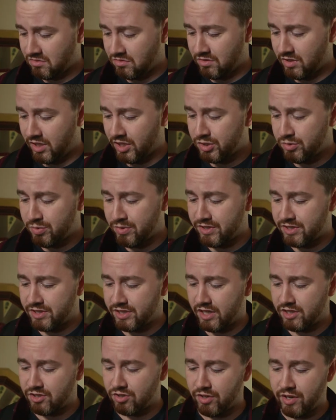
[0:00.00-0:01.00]
Well, that's what it
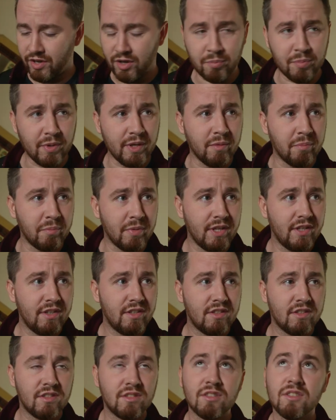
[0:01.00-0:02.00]
says on
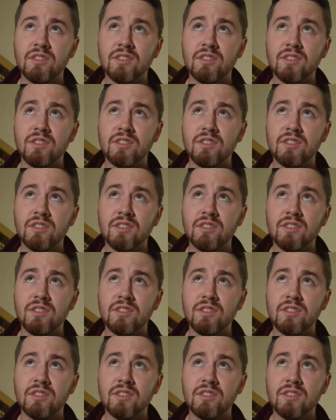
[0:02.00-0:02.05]
Airbnb.